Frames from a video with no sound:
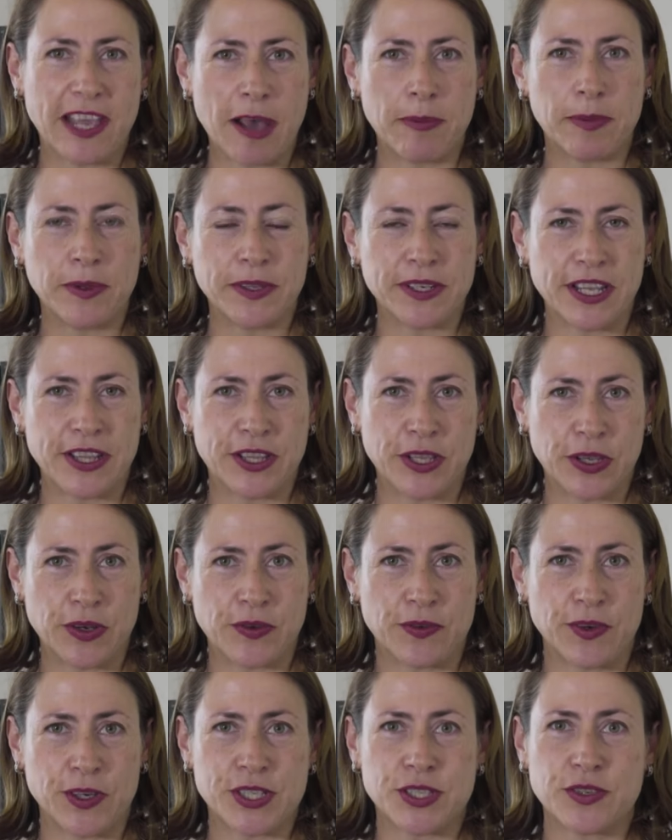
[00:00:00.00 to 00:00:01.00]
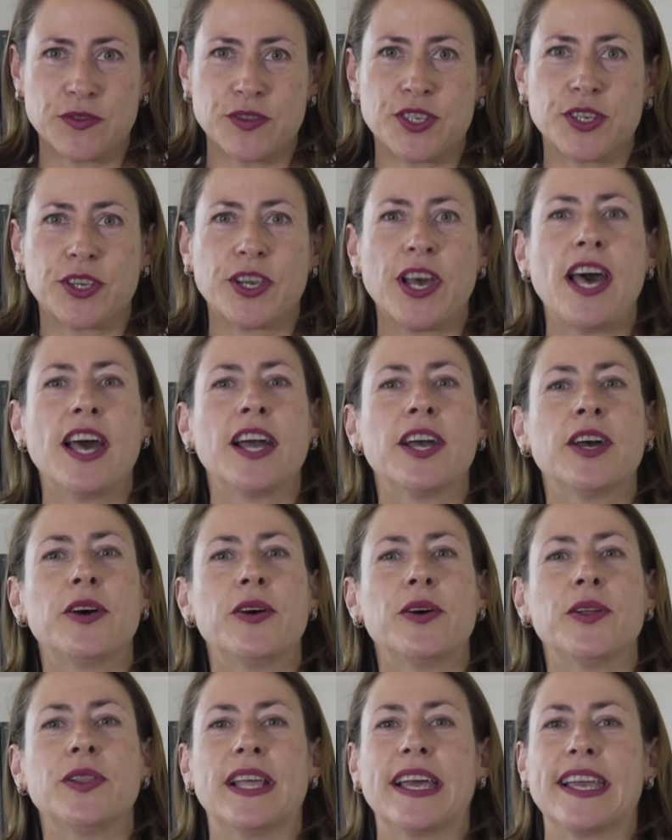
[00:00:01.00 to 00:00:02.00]
Kaplan at the University of
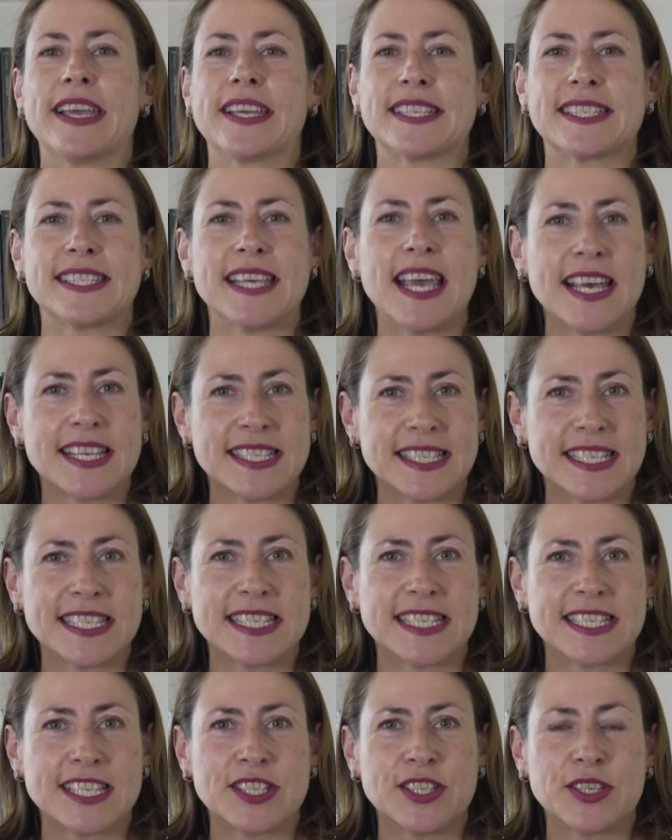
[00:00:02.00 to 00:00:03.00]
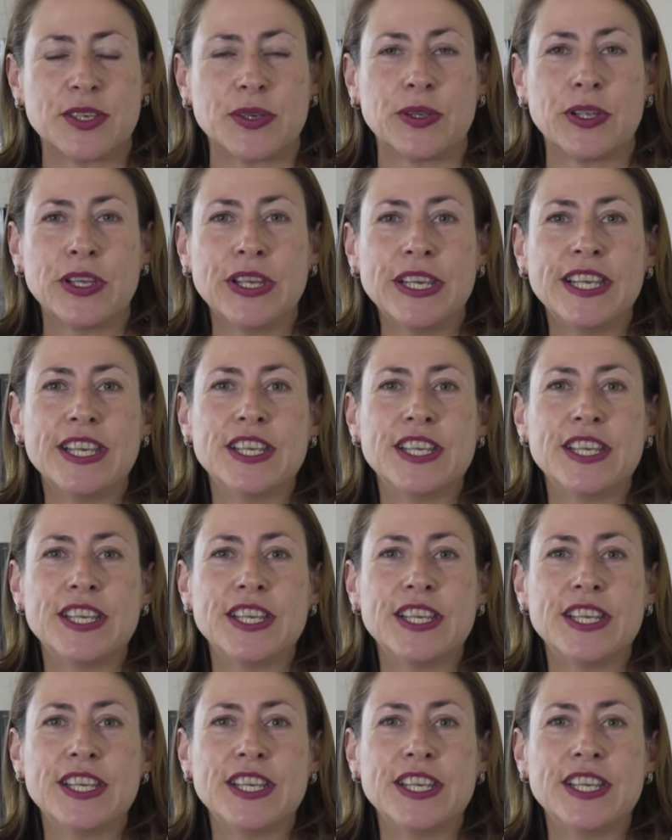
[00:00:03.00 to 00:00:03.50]
Chicago, like SAS Institute.